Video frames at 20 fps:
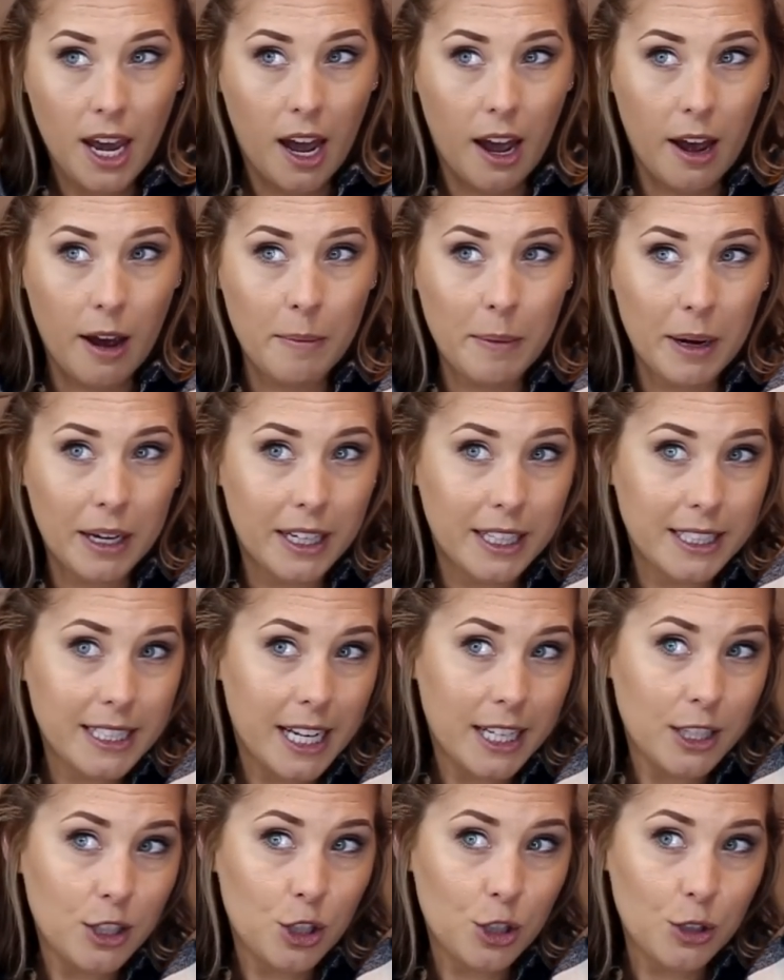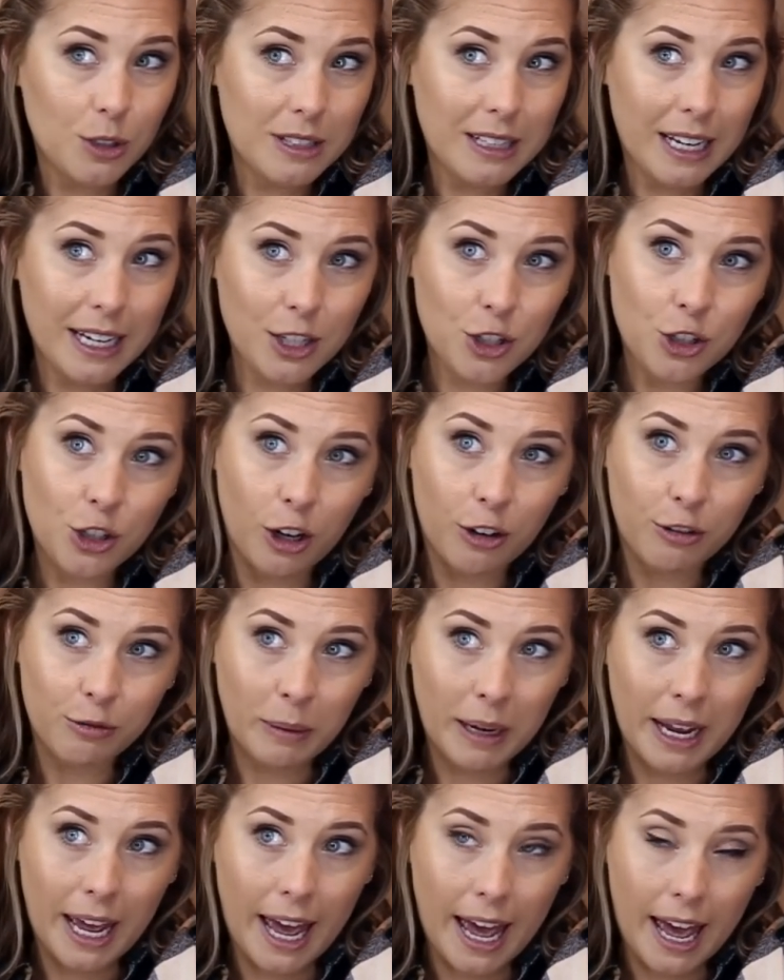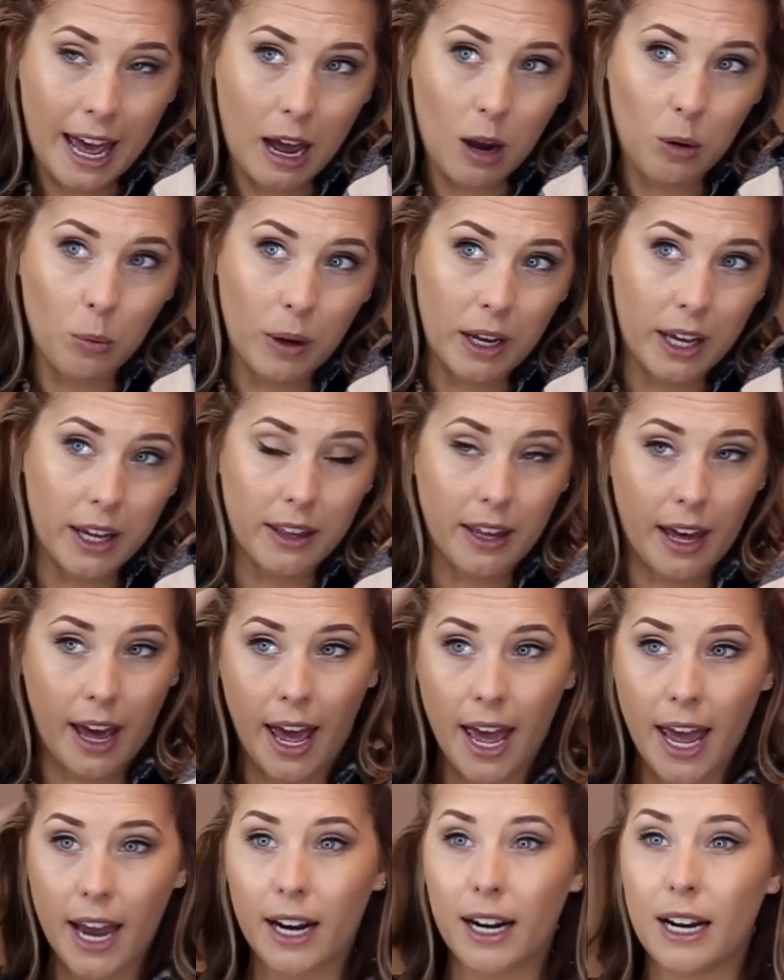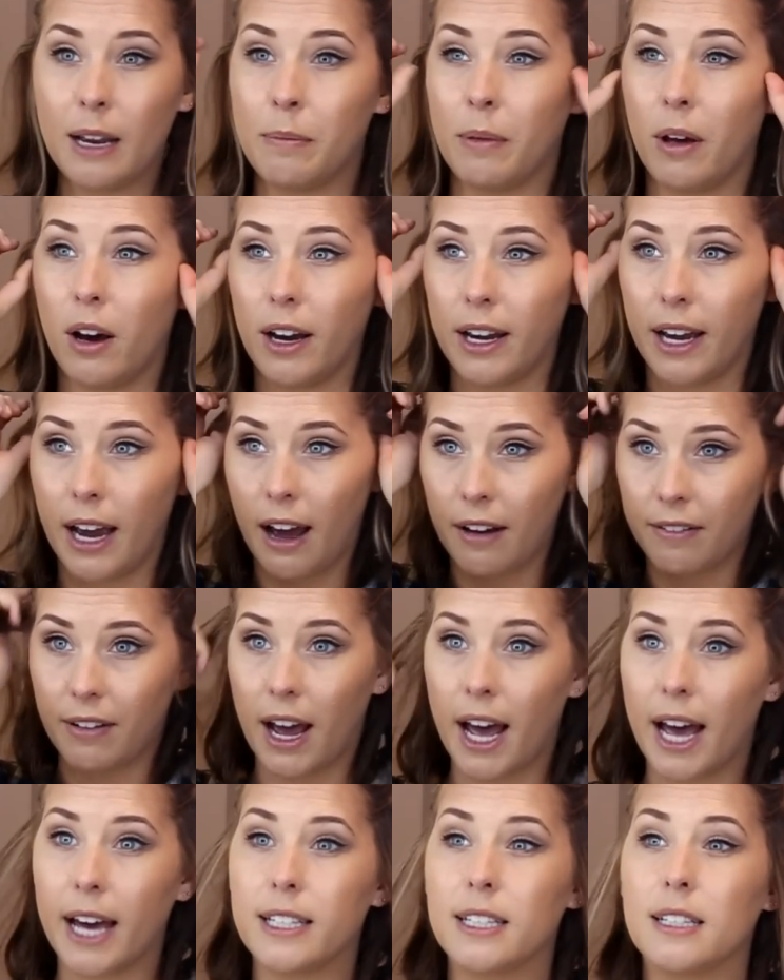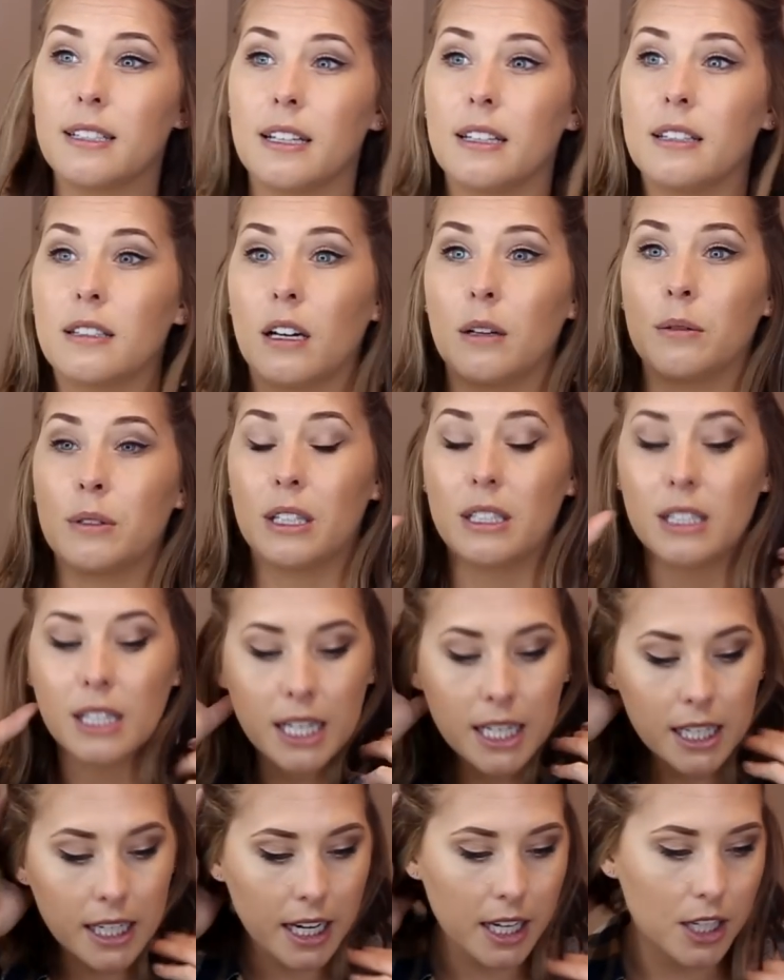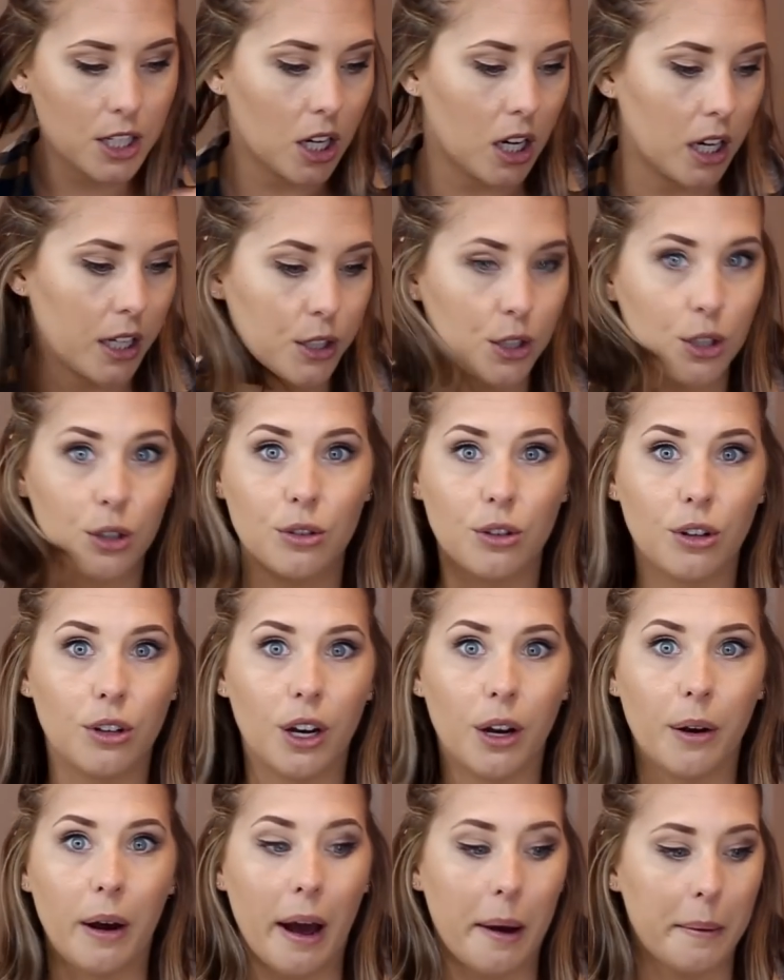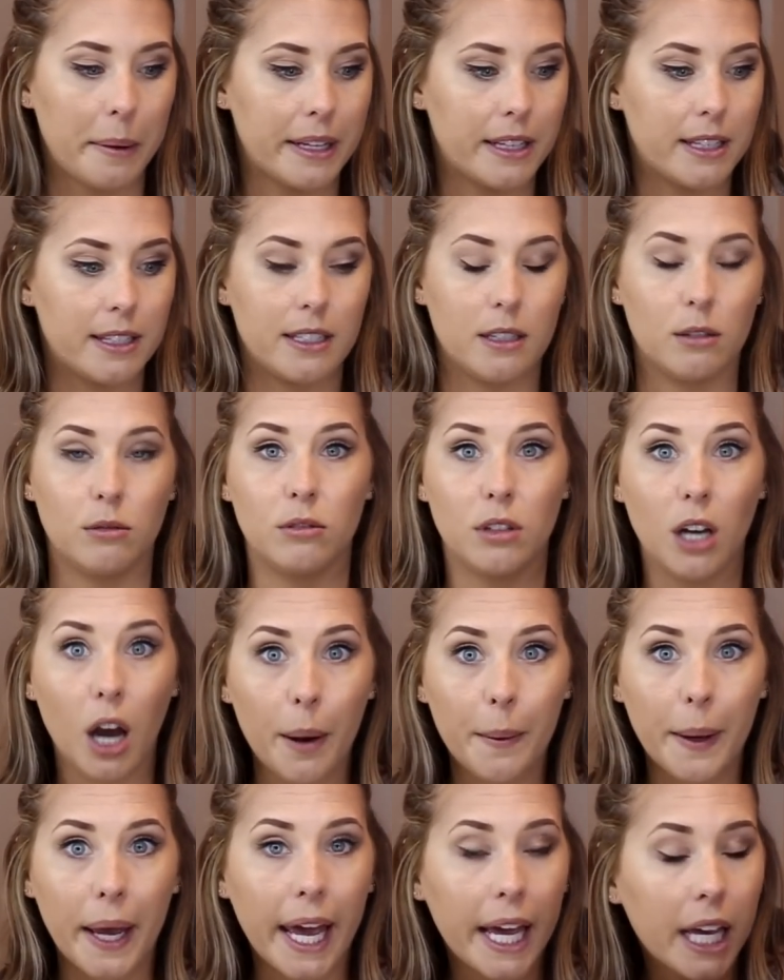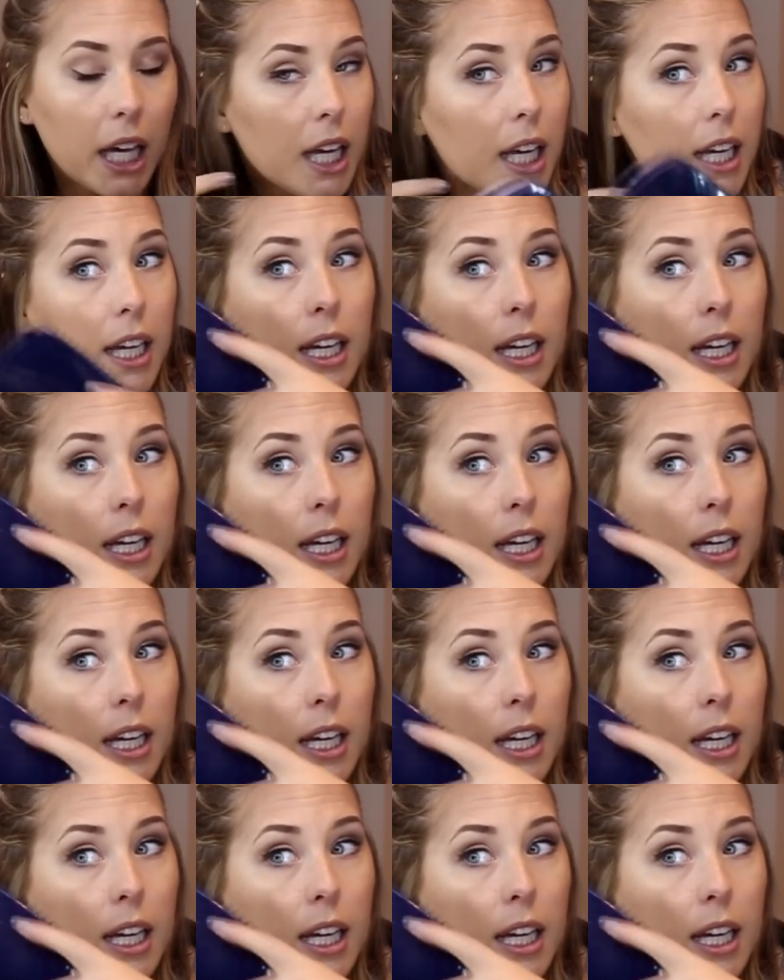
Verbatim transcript: And I tend to section off my hair with a hair clip that I have had since I was a teenager. I do not know how it's still going,